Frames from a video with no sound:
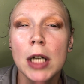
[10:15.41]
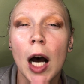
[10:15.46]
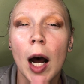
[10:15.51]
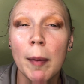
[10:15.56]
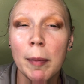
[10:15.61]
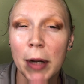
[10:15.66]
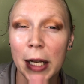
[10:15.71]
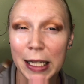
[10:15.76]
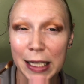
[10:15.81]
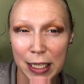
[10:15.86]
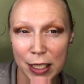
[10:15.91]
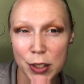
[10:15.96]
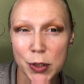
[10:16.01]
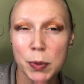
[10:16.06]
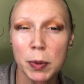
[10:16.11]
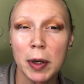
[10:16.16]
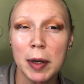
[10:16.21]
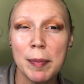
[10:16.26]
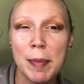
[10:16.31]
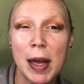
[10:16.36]
I'm not against
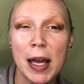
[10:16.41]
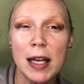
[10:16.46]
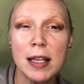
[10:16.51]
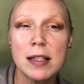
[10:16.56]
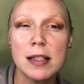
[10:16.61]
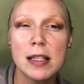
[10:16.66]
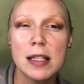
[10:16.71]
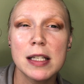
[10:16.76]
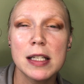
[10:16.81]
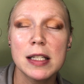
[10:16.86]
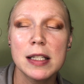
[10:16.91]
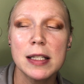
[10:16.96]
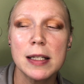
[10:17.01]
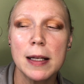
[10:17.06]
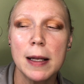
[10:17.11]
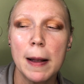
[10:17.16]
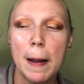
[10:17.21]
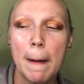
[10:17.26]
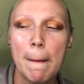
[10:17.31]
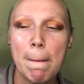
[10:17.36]
wearing masks,
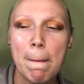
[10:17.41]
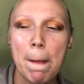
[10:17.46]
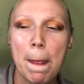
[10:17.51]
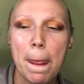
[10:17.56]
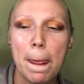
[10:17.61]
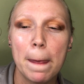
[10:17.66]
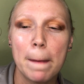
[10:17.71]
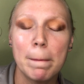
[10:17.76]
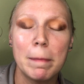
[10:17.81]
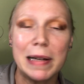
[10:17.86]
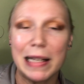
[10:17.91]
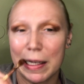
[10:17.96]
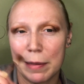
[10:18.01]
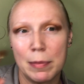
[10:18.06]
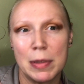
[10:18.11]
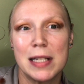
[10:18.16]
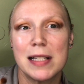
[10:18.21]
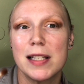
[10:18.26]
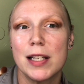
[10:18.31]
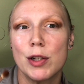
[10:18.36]
but I'm
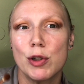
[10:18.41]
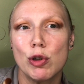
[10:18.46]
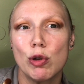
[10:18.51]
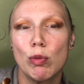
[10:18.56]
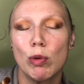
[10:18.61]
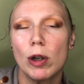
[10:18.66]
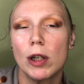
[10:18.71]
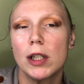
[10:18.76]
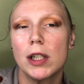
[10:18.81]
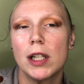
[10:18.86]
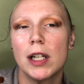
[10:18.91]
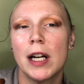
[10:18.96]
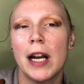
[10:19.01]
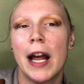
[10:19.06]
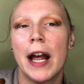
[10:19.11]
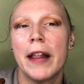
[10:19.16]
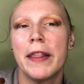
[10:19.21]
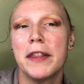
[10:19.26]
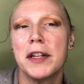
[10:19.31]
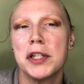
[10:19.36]
an essential worker,
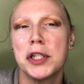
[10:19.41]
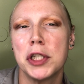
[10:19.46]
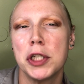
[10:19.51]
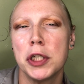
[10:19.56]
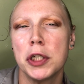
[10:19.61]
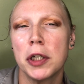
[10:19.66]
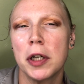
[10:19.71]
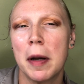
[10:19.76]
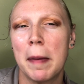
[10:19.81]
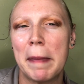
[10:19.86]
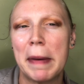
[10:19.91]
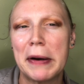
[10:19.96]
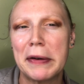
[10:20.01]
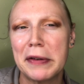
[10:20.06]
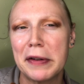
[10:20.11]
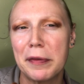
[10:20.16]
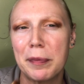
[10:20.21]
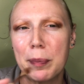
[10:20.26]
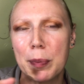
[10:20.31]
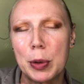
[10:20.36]
and the sheer
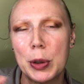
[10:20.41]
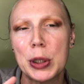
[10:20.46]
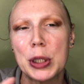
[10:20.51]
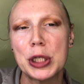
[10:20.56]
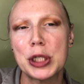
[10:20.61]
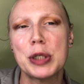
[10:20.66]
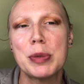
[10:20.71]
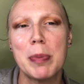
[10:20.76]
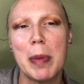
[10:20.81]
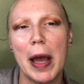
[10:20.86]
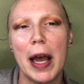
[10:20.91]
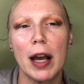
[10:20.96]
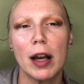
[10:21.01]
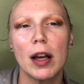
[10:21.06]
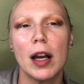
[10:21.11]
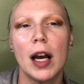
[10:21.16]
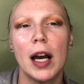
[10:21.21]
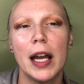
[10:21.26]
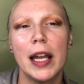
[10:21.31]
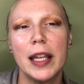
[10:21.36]
amount of pushback
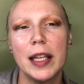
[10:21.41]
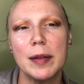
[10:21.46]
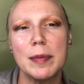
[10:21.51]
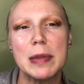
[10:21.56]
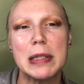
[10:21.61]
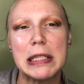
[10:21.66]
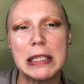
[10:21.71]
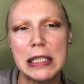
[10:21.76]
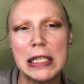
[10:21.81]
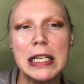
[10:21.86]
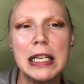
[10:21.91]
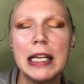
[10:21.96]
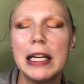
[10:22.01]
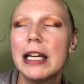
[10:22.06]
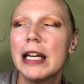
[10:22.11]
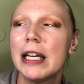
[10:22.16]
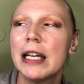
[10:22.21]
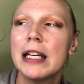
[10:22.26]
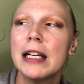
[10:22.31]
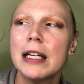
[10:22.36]
I am
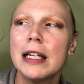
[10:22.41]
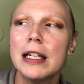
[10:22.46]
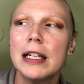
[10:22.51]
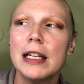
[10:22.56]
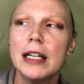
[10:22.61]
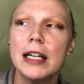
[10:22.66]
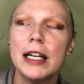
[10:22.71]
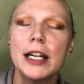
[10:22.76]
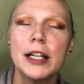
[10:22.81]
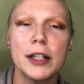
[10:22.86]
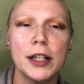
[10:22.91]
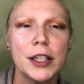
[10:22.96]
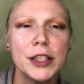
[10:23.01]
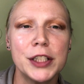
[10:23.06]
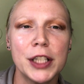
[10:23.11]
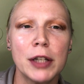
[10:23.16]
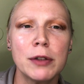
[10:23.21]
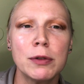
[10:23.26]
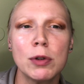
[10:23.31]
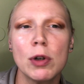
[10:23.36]
seeing in our
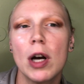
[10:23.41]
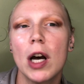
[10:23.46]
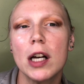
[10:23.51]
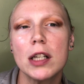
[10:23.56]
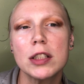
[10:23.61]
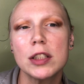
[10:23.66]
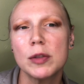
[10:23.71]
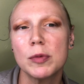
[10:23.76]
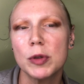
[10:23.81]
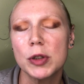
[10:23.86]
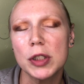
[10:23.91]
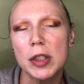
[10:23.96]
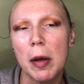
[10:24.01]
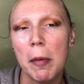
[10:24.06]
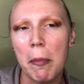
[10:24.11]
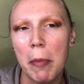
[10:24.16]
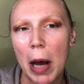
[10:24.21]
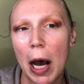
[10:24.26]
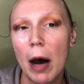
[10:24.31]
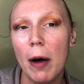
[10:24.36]
general customers
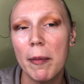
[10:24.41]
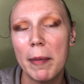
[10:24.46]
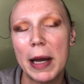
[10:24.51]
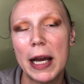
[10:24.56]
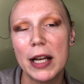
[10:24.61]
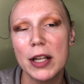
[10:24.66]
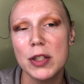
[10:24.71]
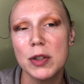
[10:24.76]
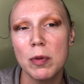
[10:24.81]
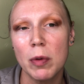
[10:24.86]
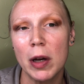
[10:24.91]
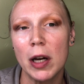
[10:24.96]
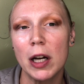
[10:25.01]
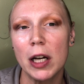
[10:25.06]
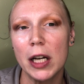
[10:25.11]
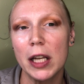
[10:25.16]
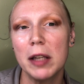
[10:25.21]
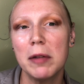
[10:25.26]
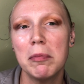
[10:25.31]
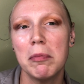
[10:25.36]
about mask
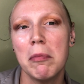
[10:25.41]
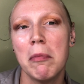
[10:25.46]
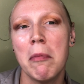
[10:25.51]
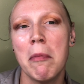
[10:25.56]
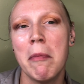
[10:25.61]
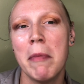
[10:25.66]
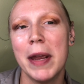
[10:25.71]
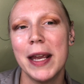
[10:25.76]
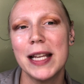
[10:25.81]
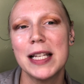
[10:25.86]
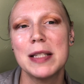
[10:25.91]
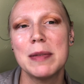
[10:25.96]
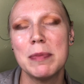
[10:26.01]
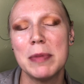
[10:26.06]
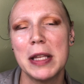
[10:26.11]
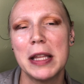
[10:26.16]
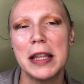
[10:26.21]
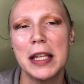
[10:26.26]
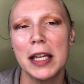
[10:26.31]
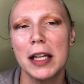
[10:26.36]
wearing makes
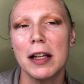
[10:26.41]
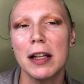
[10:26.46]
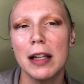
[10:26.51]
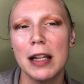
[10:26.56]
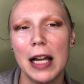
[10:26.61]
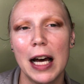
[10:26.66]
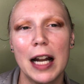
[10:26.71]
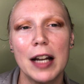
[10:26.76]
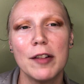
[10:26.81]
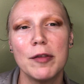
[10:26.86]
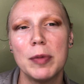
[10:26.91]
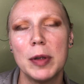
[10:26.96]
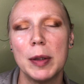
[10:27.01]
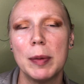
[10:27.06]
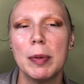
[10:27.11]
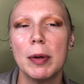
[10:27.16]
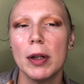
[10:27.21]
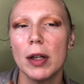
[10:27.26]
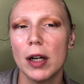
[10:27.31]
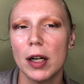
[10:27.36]
me think a lot of
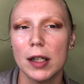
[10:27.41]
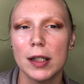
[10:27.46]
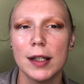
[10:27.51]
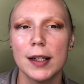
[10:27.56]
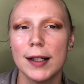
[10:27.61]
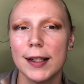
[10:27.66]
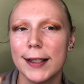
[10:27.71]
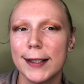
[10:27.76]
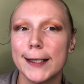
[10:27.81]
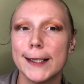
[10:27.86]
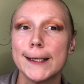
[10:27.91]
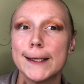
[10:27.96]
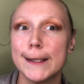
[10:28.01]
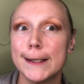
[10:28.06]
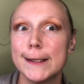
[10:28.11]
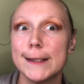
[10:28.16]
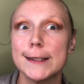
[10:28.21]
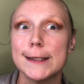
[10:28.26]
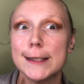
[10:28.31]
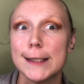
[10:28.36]
people are gonna get
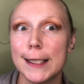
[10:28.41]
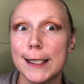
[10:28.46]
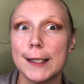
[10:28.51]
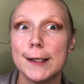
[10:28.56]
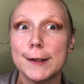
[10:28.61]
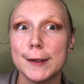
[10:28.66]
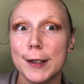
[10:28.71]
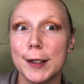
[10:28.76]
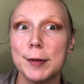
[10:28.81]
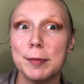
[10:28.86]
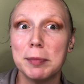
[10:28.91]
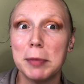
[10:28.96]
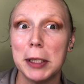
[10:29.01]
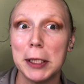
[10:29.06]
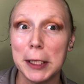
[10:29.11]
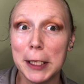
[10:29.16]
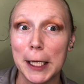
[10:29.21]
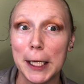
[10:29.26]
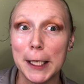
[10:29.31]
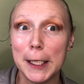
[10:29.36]
cussed out on
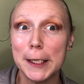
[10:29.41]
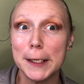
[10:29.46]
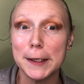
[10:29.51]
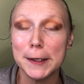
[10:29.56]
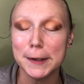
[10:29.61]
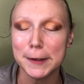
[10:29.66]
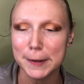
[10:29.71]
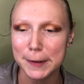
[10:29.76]
Monday.